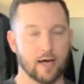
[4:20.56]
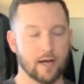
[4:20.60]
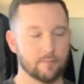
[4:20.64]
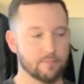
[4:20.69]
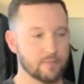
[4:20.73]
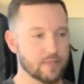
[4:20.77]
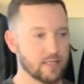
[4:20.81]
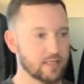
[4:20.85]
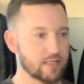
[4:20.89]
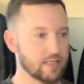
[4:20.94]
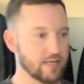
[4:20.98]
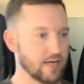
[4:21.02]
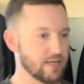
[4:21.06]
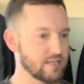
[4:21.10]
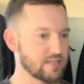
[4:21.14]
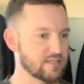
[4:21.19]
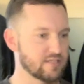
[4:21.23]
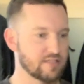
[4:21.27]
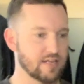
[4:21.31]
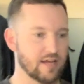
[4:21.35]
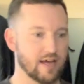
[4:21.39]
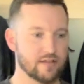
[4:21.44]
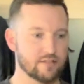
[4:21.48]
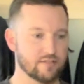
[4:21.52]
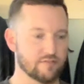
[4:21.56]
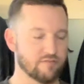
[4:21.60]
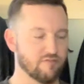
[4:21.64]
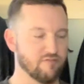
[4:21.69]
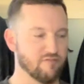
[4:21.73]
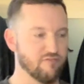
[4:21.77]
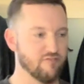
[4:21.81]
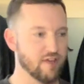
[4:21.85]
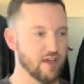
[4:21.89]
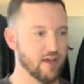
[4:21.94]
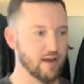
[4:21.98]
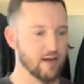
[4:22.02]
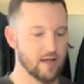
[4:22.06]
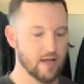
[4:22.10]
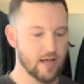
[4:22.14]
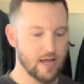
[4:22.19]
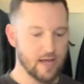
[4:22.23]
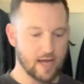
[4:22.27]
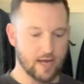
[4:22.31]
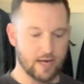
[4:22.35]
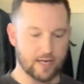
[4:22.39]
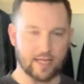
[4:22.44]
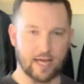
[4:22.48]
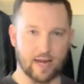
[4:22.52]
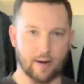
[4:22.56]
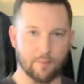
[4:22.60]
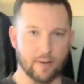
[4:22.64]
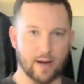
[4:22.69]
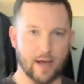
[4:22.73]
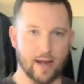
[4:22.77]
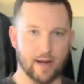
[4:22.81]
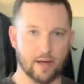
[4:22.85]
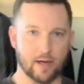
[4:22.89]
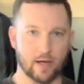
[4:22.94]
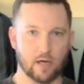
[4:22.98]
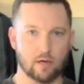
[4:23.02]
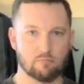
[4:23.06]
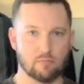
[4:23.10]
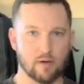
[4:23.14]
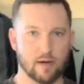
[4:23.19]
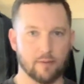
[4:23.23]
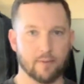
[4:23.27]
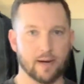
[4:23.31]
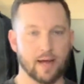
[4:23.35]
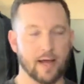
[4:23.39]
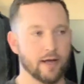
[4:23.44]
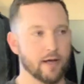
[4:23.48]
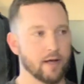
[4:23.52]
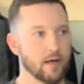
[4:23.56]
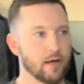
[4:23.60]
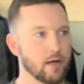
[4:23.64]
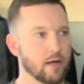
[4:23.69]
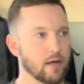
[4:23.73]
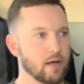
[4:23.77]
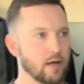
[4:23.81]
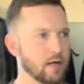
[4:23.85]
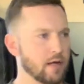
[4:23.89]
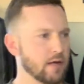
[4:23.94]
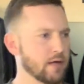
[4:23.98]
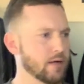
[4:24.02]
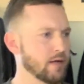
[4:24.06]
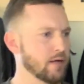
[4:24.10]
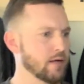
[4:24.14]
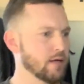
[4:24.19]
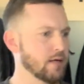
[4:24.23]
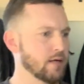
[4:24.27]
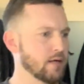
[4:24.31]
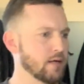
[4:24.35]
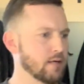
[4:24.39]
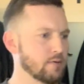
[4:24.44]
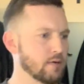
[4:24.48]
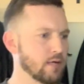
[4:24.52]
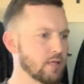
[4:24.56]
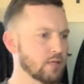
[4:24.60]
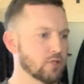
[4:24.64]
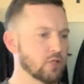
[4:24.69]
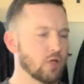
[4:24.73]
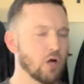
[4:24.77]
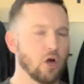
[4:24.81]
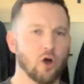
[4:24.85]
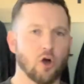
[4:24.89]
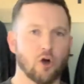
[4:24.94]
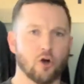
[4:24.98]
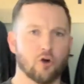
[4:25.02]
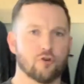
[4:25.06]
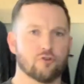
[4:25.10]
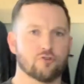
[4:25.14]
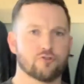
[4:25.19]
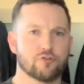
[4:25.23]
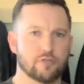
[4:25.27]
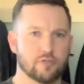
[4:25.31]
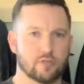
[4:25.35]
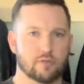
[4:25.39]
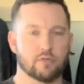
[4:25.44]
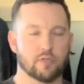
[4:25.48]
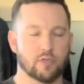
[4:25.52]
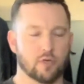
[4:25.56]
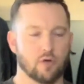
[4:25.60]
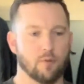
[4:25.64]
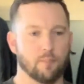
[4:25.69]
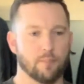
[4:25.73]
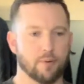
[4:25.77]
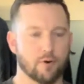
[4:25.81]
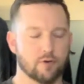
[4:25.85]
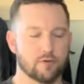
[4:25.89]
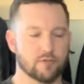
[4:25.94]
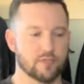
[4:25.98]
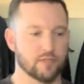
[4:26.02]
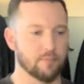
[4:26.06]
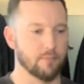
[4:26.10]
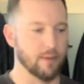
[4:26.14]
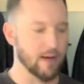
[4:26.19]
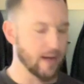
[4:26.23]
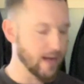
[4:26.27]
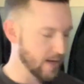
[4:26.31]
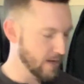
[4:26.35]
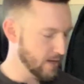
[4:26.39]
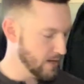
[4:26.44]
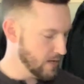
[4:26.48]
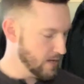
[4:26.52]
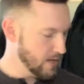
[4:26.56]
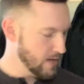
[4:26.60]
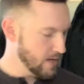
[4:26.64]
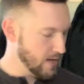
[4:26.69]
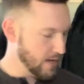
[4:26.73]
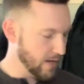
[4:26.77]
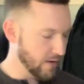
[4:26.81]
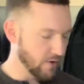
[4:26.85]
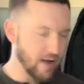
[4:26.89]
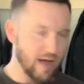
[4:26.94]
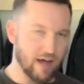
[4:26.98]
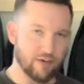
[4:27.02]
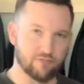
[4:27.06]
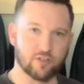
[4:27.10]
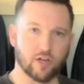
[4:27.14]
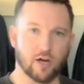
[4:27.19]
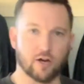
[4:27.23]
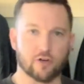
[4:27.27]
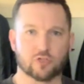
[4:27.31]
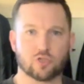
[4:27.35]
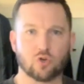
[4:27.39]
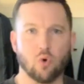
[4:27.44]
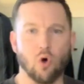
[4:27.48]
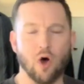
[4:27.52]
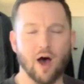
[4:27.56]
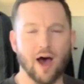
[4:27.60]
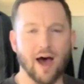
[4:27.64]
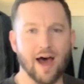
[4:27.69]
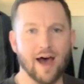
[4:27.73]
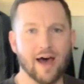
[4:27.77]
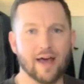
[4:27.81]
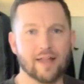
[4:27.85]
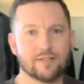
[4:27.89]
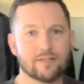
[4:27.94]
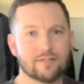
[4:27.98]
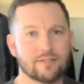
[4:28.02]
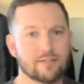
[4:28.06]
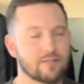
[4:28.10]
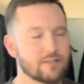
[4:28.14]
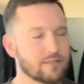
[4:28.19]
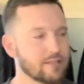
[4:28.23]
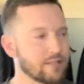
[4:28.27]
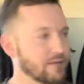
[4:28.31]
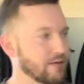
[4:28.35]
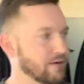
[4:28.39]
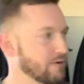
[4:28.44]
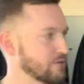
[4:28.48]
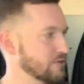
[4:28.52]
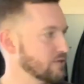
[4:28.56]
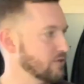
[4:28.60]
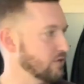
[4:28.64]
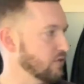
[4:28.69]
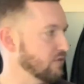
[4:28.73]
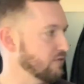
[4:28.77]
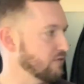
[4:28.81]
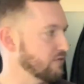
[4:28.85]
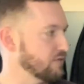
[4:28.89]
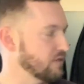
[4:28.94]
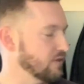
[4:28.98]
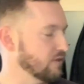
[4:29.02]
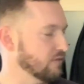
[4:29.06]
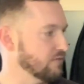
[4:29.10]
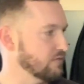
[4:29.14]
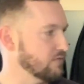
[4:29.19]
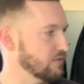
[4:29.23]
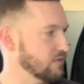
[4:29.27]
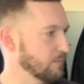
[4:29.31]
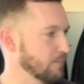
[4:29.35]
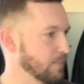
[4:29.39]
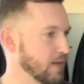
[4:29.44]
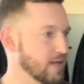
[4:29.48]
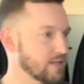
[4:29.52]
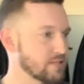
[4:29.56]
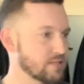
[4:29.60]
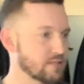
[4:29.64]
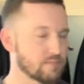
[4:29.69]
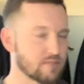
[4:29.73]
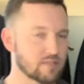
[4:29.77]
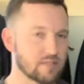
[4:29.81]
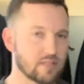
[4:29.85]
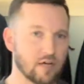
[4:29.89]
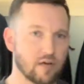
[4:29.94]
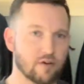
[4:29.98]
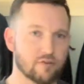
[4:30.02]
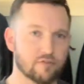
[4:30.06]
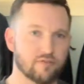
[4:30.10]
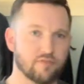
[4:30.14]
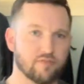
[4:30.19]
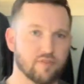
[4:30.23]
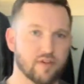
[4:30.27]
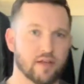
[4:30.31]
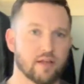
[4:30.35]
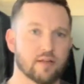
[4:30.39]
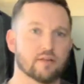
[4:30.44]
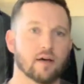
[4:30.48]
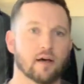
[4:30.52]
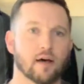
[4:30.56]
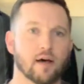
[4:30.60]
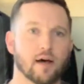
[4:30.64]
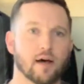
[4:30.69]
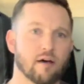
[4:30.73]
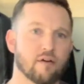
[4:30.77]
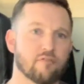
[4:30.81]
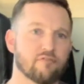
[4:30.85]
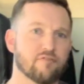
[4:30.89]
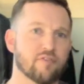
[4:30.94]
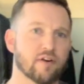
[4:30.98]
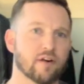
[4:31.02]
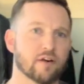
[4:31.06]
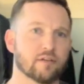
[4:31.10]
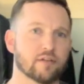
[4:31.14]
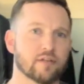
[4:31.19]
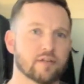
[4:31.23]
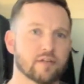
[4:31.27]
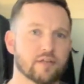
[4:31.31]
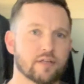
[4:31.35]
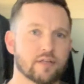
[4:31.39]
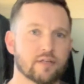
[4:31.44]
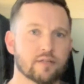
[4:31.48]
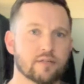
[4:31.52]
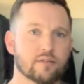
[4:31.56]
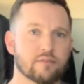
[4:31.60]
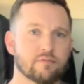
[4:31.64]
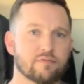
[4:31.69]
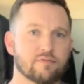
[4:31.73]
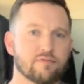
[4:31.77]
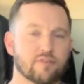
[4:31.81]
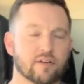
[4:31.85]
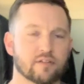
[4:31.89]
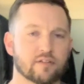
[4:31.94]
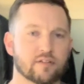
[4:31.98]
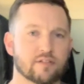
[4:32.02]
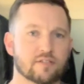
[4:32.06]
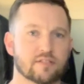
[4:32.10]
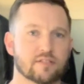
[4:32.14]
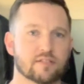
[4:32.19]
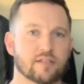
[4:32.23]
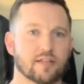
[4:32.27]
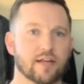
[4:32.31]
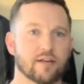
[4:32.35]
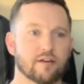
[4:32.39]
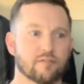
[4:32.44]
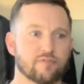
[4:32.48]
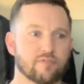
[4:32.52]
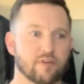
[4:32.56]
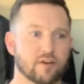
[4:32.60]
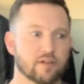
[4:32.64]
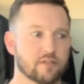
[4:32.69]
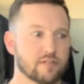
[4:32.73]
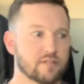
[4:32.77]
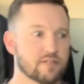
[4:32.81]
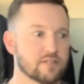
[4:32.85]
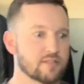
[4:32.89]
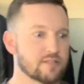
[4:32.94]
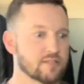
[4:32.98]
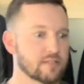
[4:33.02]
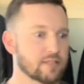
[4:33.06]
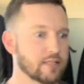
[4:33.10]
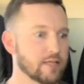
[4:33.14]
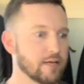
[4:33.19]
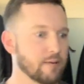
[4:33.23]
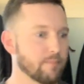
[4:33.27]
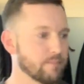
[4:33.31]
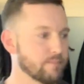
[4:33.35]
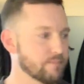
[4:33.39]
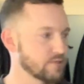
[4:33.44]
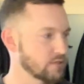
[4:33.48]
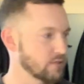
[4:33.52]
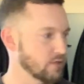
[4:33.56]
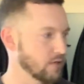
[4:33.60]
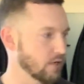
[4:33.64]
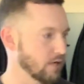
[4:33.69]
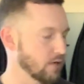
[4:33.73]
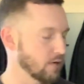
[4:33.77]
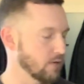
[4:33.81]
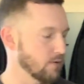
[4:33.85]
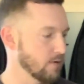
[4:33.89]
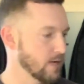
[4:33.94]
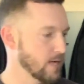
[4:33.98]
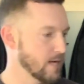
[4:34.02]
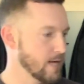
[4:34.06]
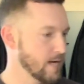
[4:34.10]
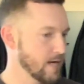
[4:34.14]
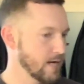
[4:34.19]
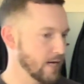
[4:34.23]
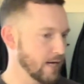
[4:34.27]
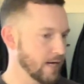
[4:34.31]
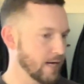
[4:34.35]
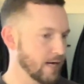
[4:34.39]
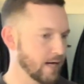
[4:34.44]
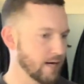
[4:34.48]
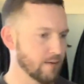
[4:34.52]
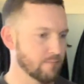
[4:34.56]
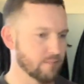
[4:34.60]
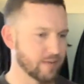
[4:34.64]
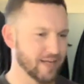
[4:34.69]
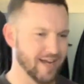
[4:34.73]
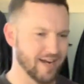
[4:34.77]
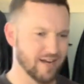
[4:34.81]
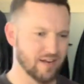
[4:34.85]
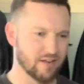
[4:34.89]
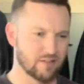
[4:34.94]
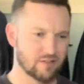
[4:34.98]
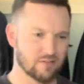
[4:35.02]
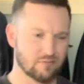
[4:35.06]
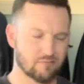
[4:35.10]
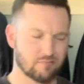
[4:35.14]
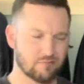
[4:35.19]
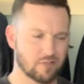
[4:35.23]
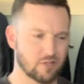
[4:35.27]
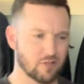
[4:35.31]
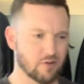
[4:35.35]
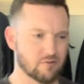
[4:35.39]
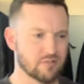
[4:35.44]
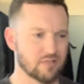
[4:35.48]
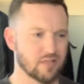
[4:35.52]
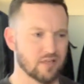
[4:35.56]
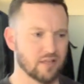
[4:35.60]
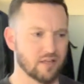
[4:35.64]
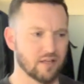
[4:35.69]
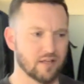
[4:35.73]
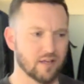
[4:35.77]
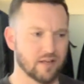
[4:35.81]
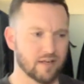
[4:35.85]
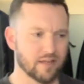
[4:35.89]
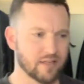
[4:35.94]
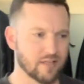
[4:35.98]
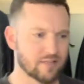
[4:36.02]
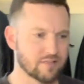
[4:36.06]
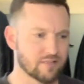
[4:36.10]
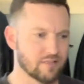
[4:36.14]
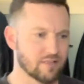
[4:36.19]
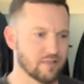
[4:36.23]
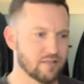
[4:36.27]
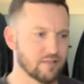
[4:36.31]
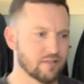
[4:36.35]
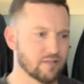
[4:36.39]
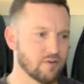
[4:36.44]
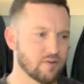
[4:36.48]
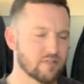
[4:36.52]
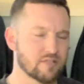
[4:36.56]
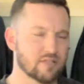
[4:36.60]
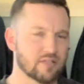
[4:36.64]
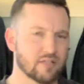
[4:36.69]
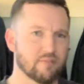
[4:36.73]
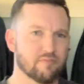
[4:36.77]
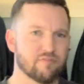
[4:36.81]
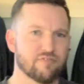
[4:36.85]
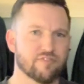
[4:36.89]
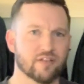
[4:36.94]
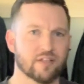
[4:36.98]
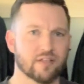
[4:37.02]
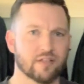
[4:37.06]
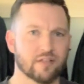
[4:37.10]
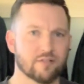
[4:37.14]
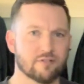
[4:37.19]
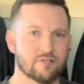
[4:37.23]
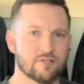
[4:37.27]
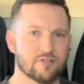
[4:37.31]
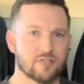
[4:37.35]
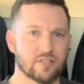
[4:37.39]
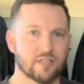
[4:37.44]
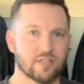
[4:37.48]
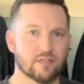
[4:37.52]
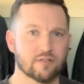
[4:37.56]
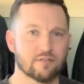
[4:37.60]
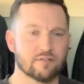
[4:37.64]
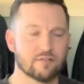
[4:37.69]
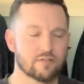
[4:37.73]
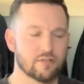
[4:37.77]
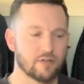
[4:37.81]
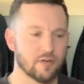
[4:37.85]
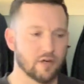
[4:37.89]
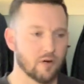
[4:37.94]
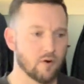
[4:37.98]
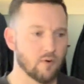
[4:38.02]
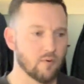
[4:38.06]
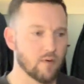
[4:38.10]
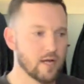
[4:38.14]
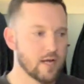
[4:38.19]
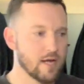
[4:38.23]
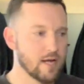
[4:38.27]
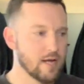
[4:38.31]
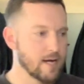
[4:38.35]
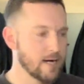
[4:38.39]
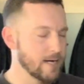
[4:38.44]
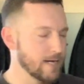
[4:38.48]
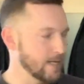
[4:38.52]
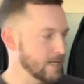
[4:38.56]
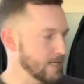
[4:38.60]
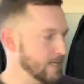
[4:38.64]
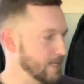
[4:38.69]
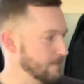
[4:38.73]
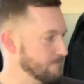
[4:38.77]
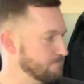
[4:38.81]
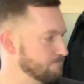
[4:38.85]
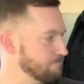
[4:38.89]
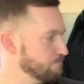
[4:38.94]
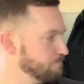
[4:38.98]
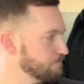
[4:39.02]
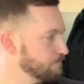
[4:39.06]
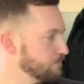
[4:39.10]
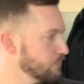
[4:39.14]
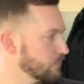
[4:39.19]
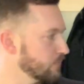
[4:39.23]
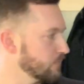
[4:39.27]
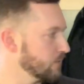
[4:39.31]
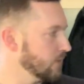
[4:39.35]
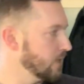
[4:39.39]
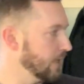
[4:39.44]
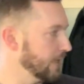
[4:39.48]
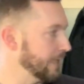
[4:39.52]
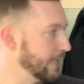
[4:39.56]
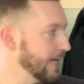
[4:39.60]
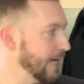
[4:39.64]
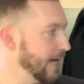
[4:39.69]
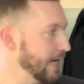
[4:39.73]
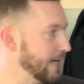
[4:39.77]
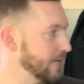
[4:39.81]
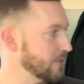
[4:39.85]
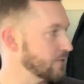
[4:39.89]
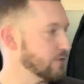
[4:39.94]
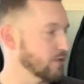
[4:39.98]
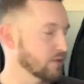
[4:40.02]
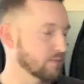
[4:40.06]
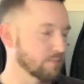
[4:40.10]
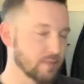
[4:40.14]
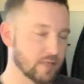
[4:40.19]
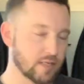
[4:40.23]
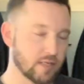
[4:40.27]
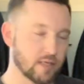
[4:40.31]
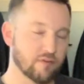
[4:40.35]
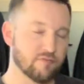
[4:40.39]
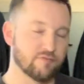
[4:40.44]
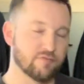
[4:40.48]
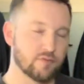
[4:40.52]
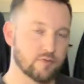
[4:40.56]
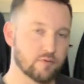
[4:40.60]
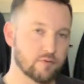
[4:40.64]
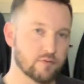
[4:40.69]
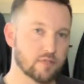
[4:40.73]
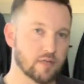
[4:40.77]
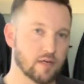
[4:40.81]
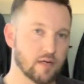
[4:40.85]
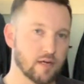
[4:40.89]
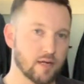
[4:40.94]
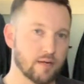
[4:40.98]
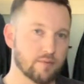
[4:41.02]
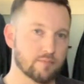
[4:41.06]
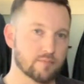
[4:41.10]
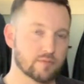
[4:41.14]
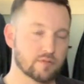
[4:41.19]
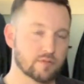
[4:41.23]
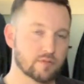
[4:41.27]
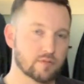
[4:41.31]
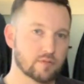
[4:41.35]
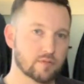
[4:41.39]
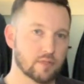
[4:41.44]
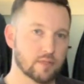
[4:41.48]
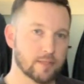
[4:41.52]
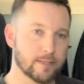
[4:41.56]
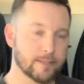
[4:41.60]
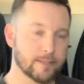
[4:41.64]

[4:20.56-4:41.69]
me, kind of size and fit. And again, I'm not a large person. I don't have large quads, so the pants themselves fit fairly slender, fairly slim. So kind of close to I guess a slim fitting jean. So again, it took me a few times